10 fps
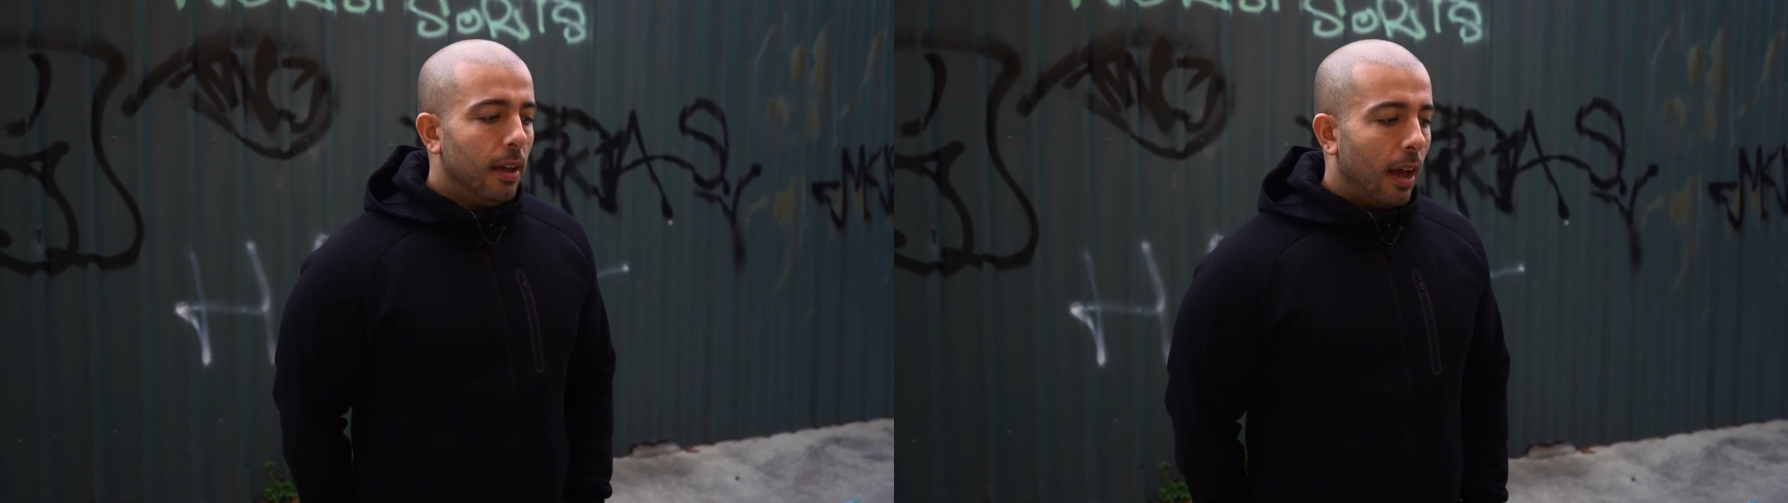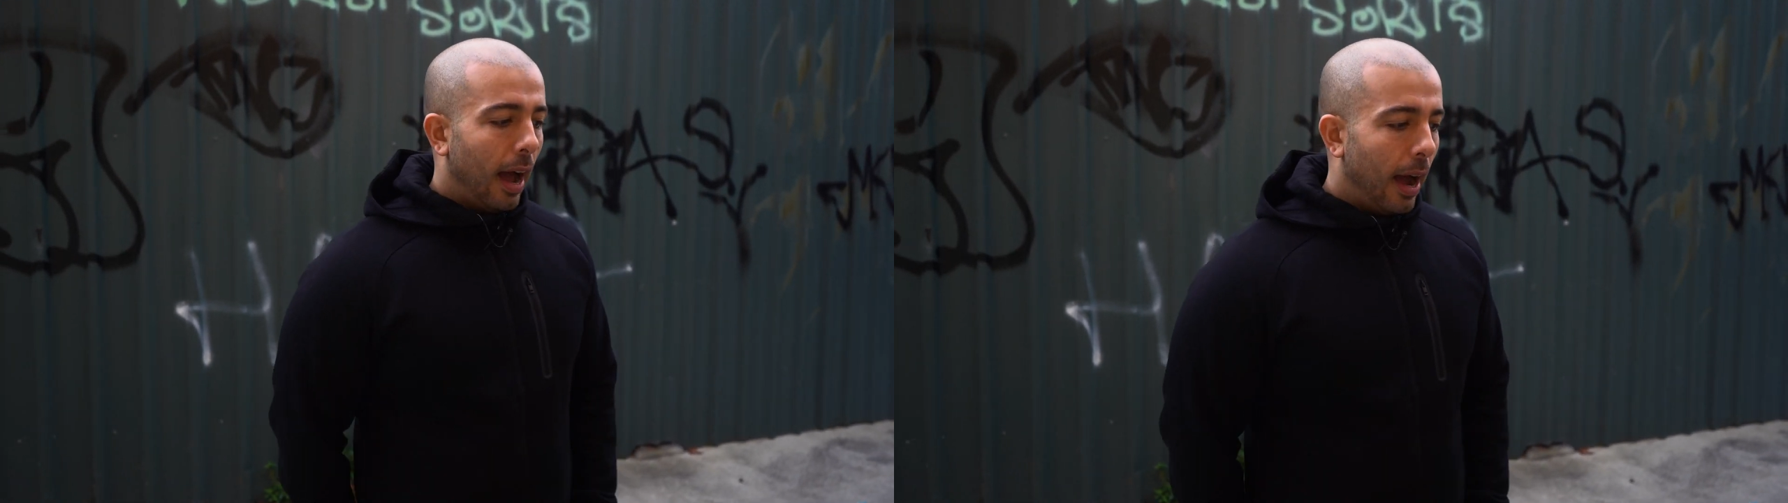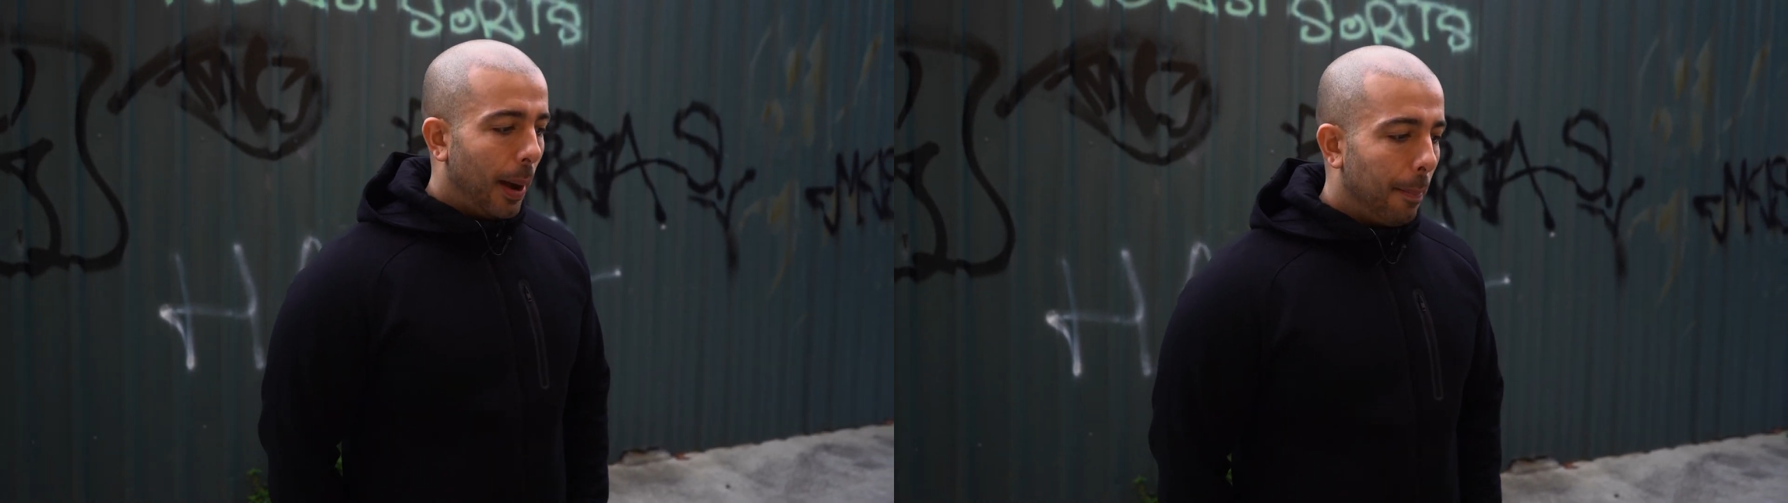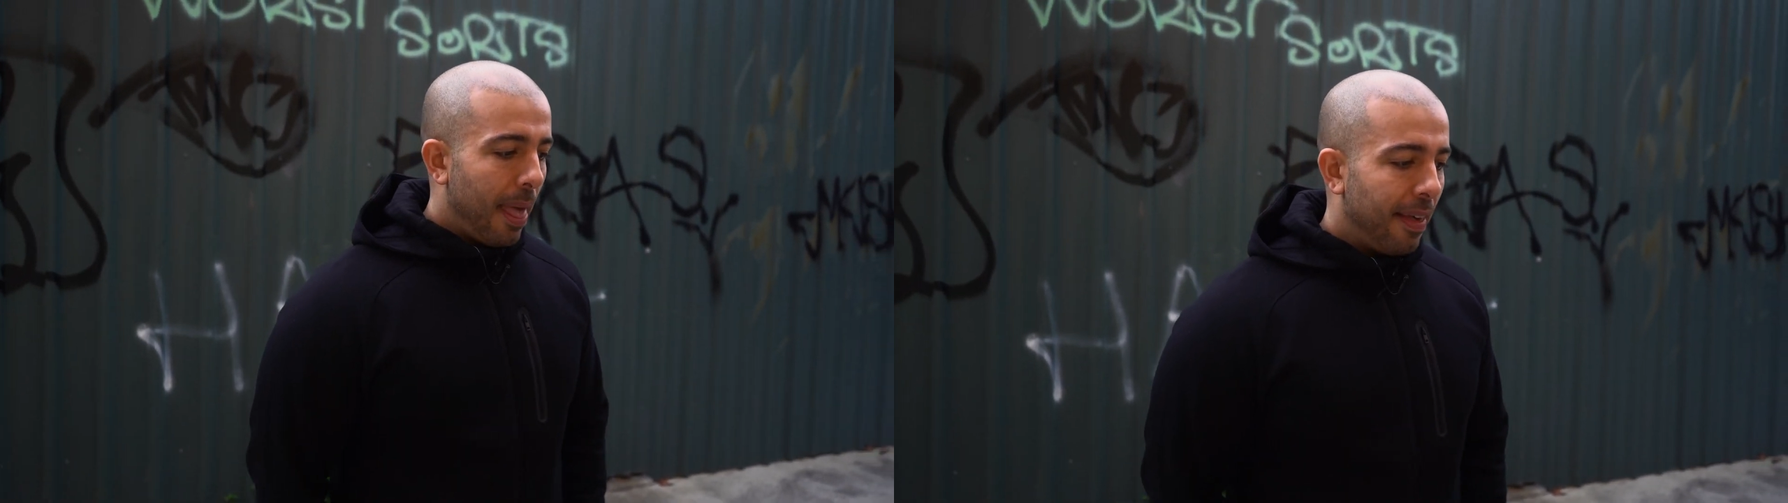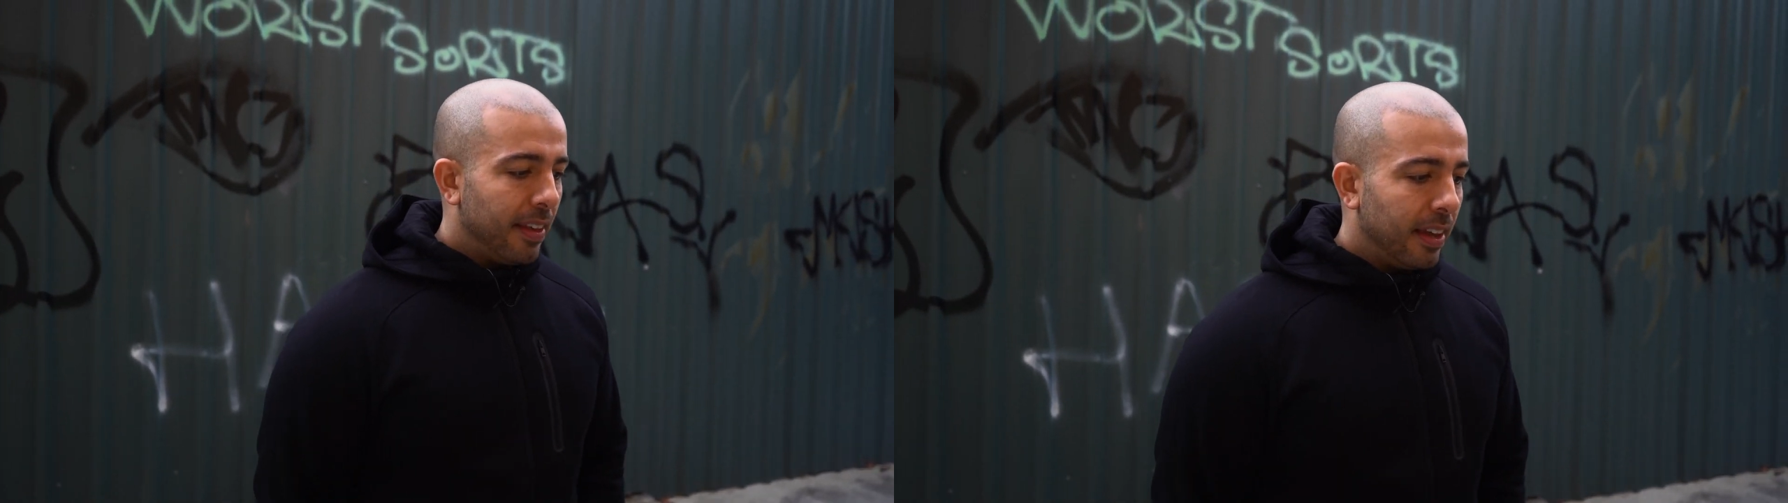
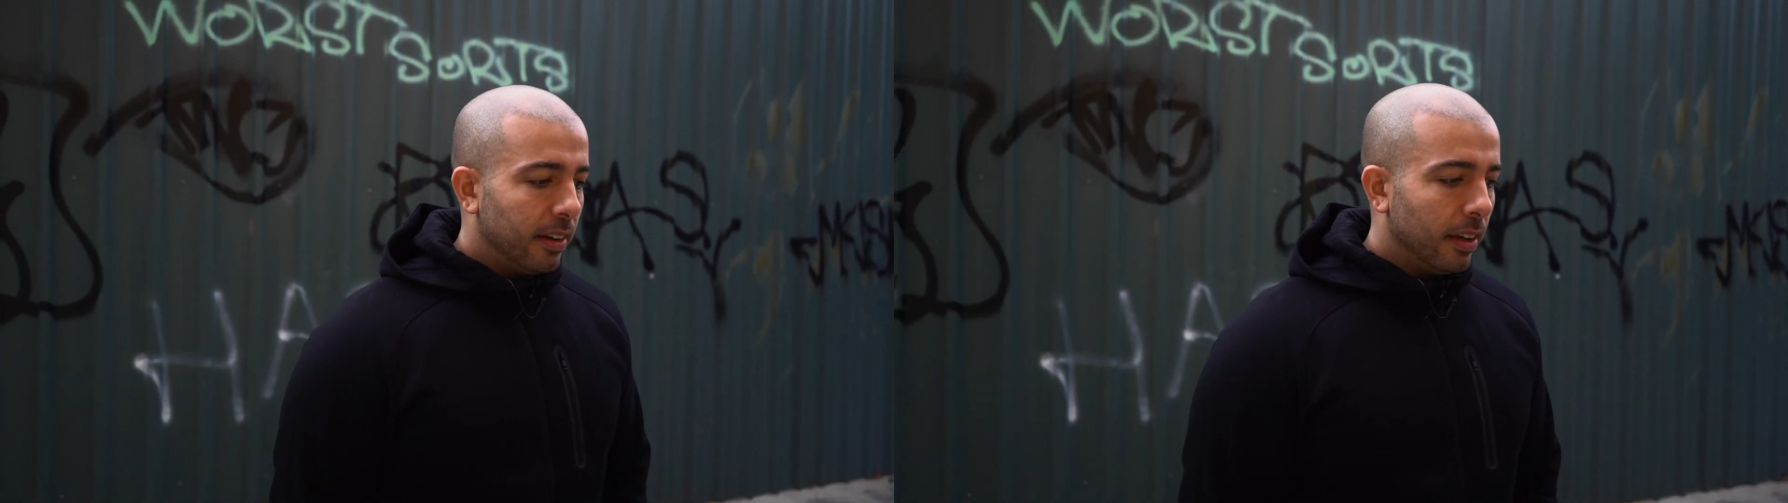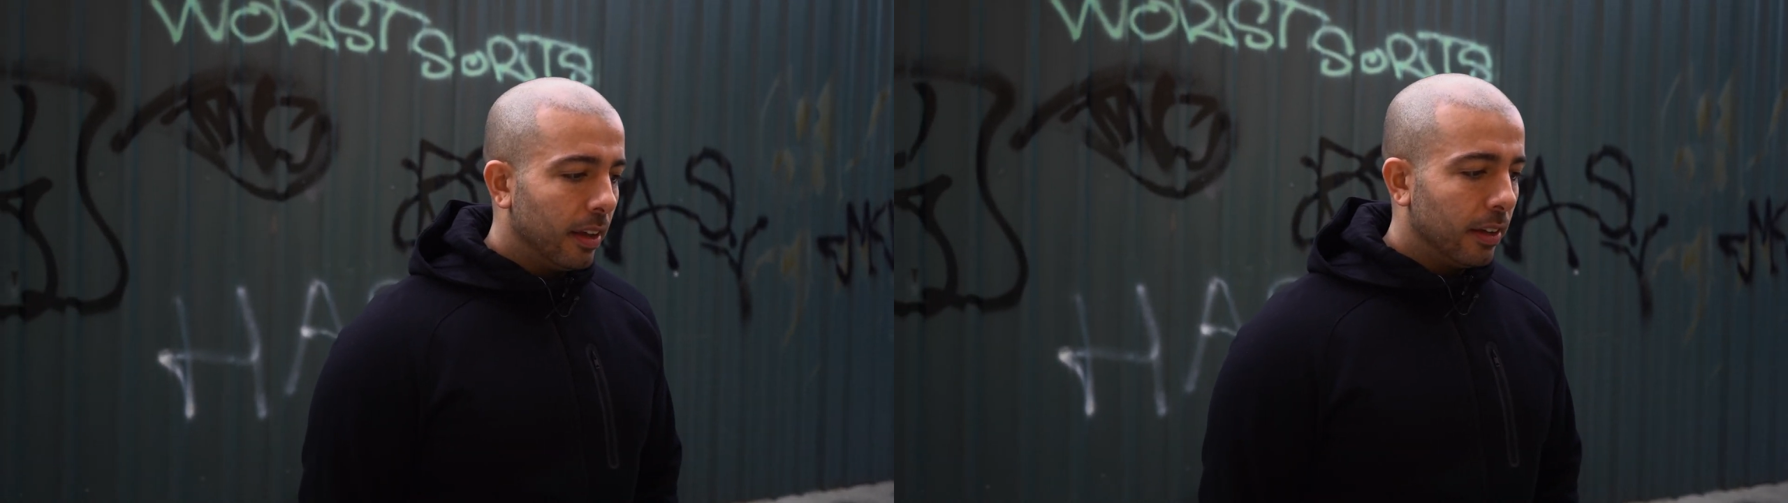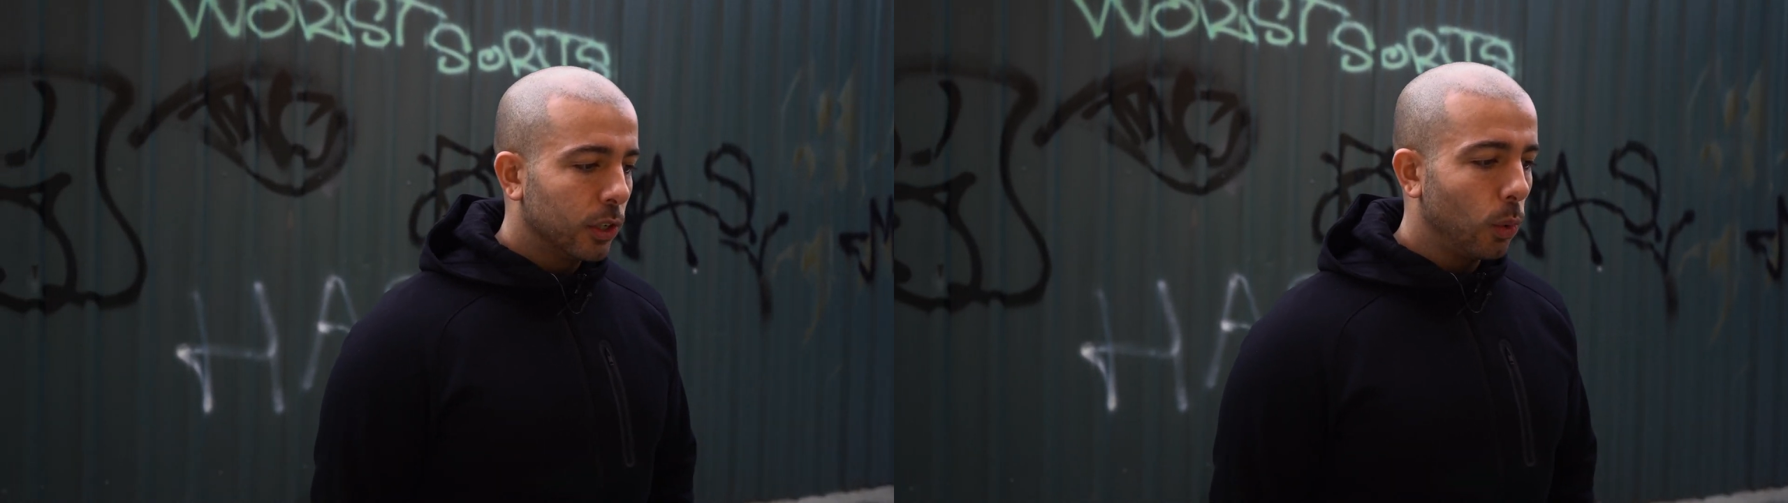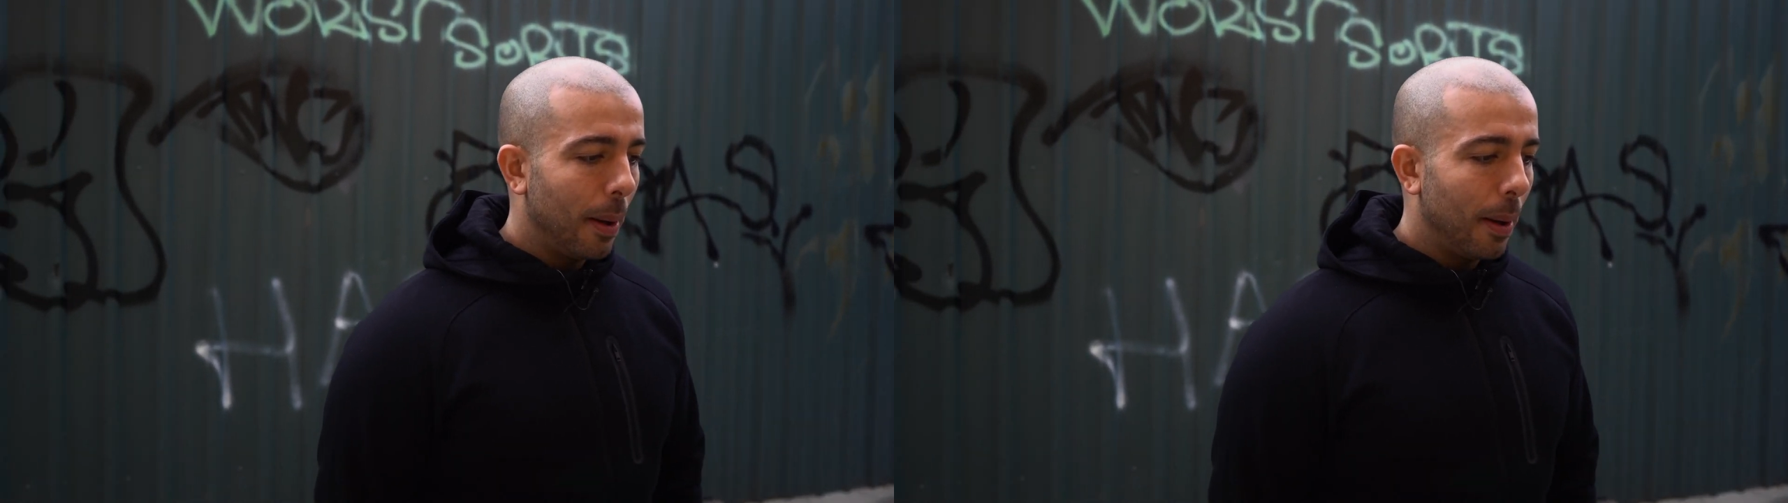And then to